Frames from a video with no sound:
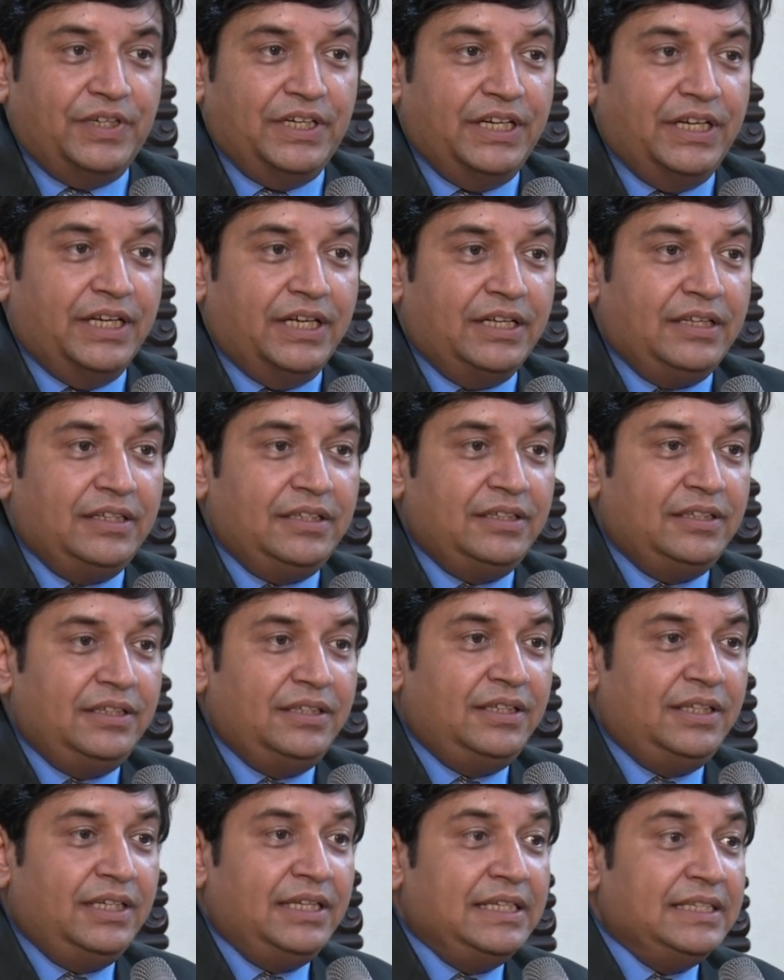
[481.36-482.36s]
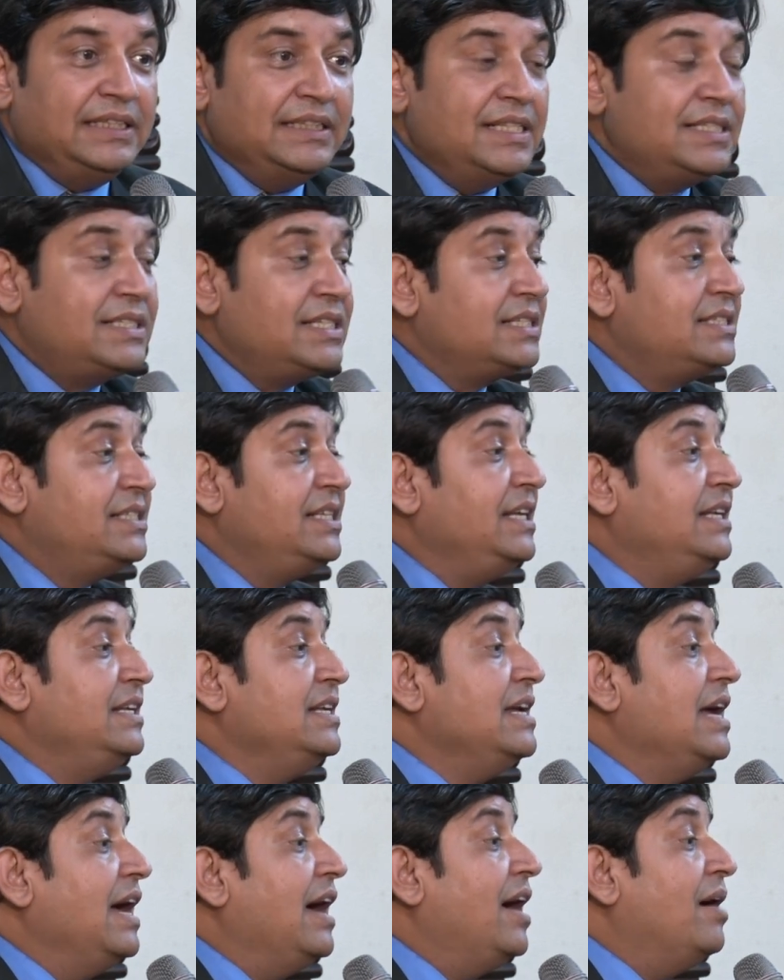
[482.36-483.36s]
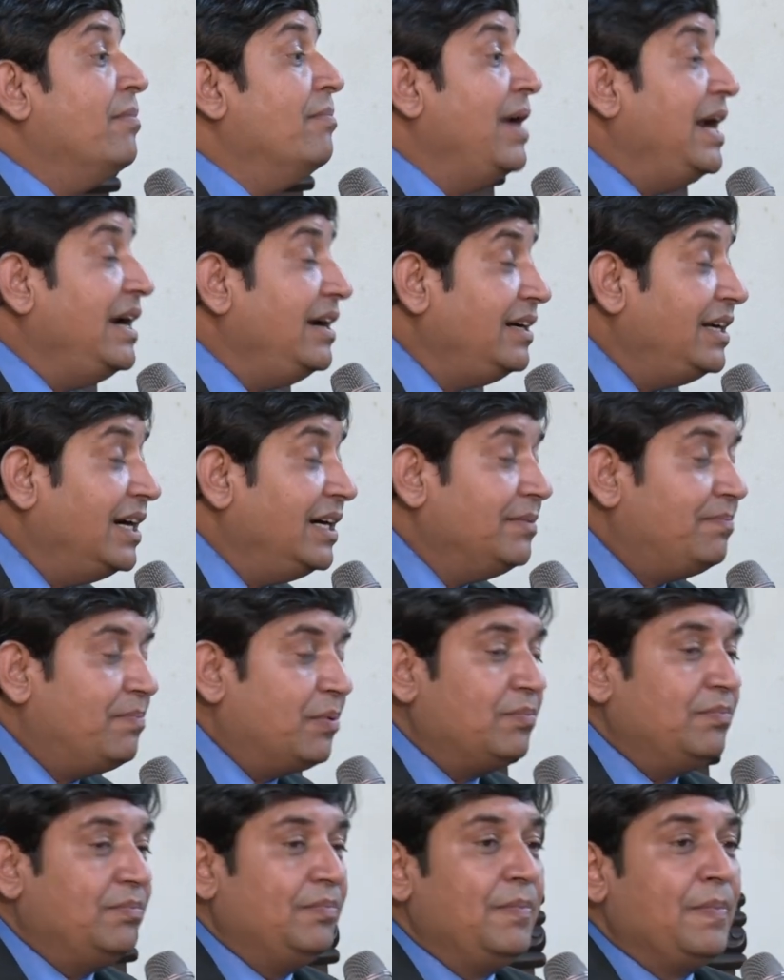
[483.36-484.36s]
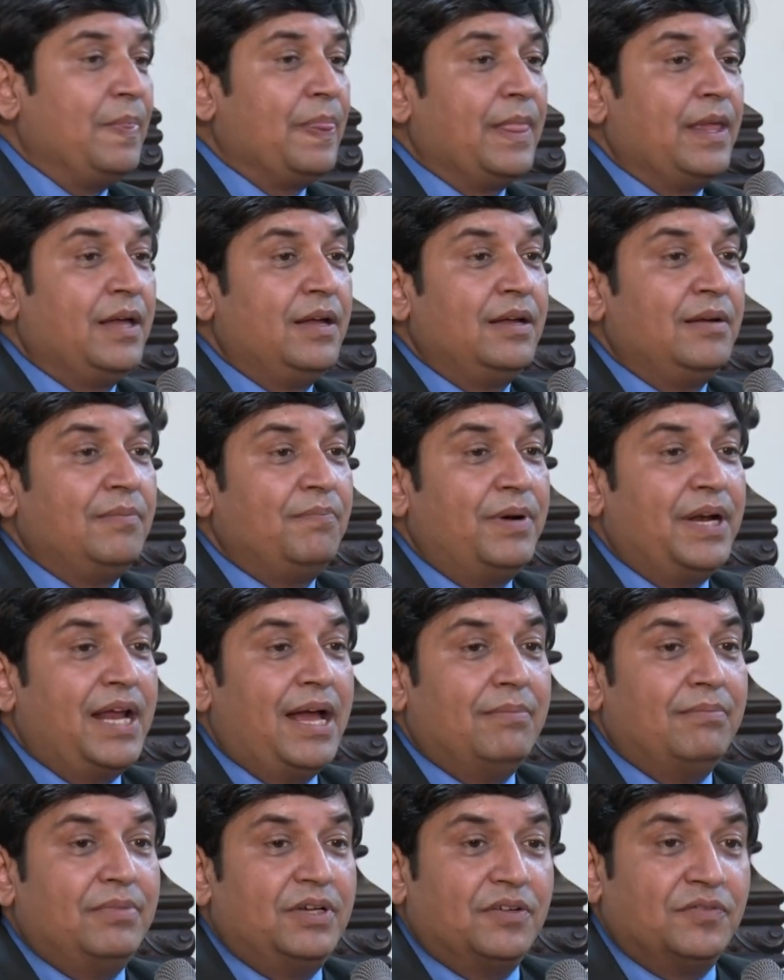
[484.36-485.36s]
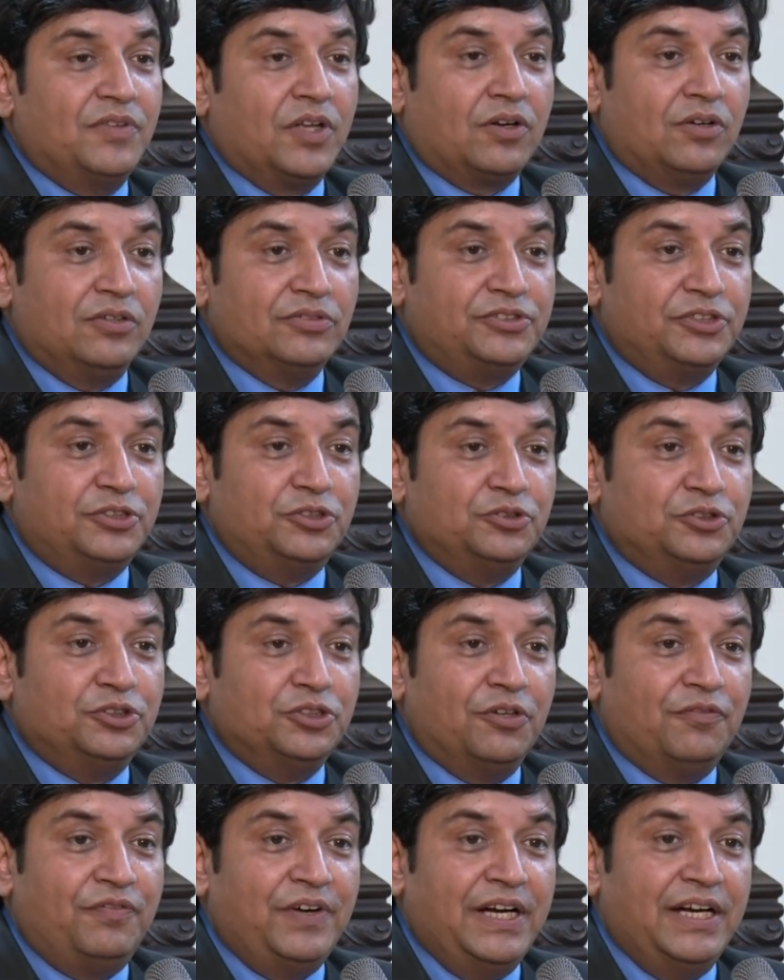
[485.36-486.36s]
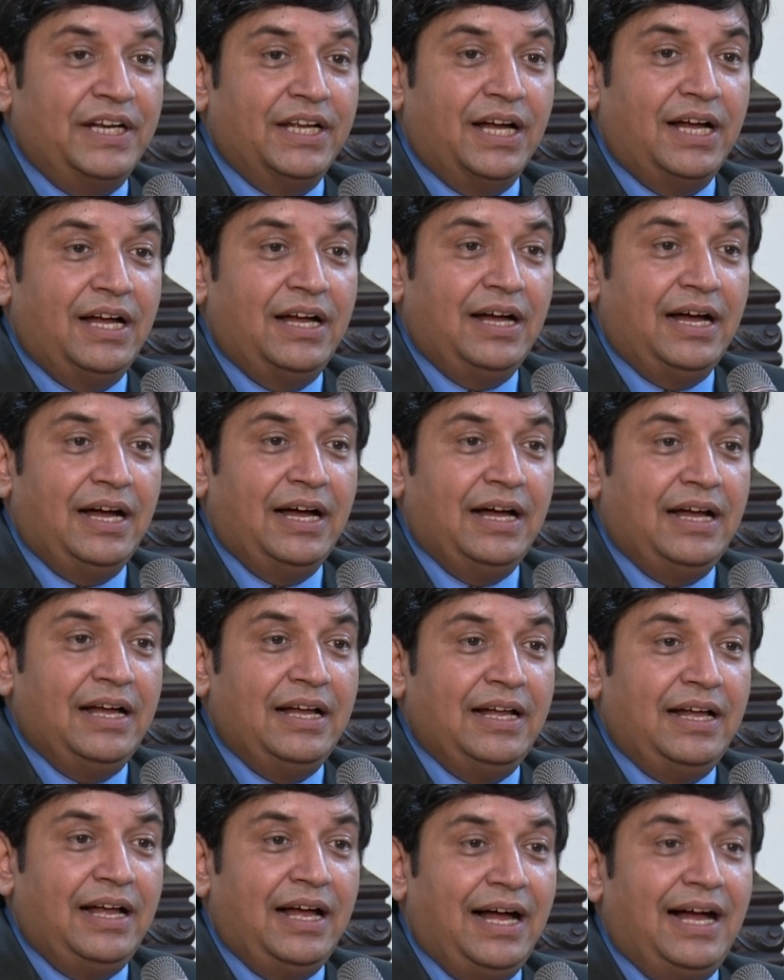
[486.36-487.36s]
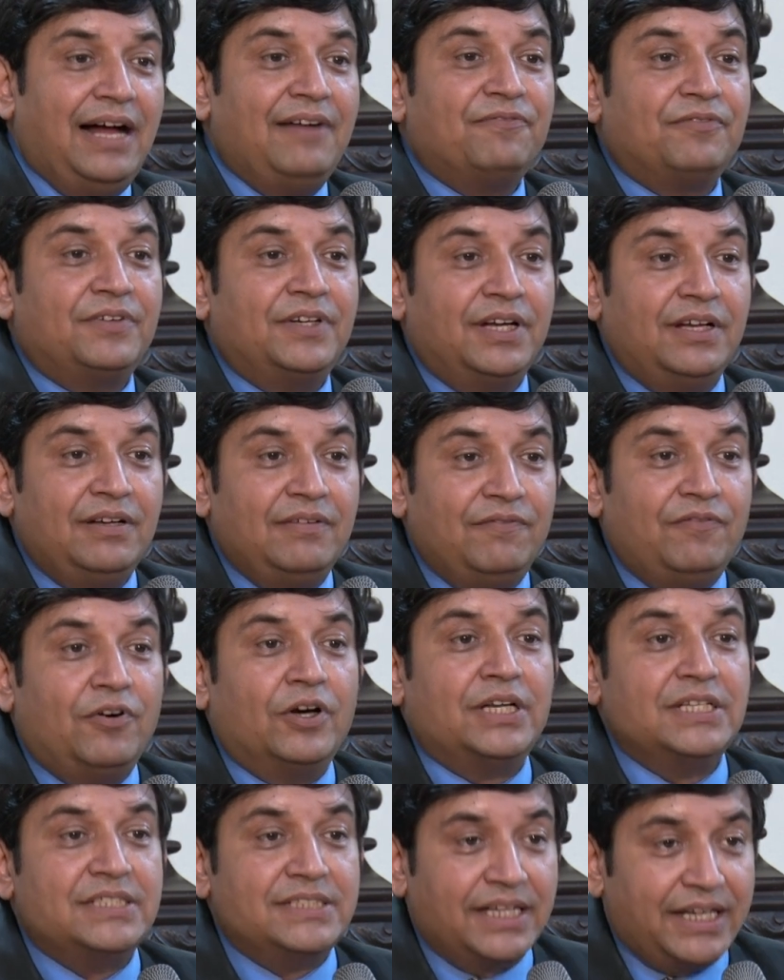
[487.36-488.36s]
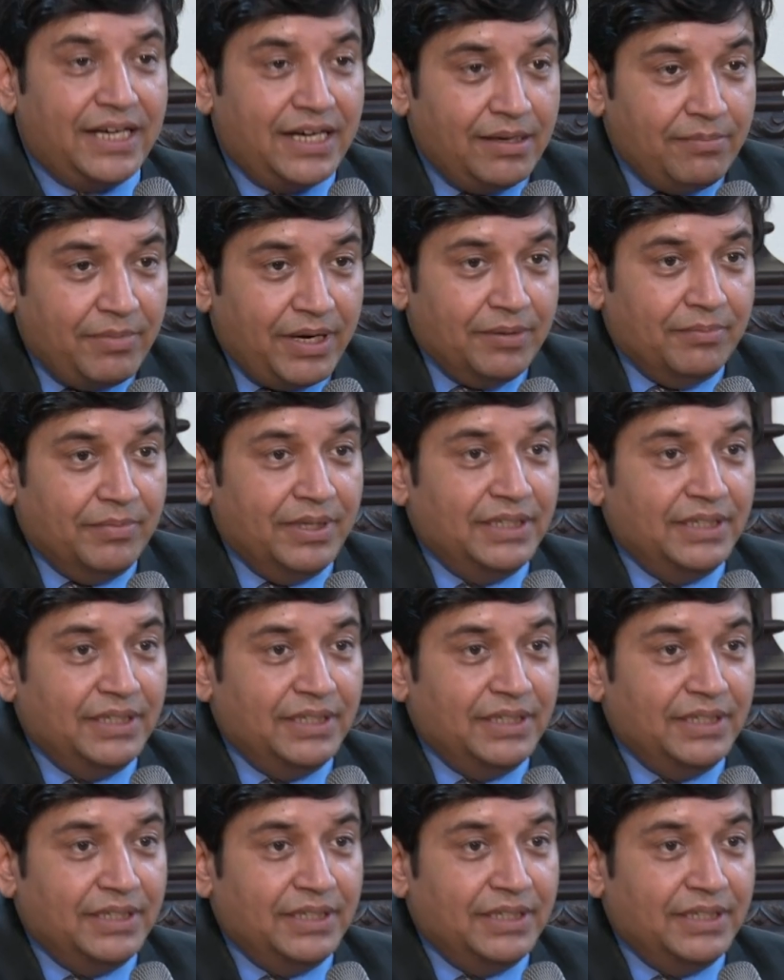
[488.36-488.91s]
India. This is the amended preamble of the Constitution of India after 42nd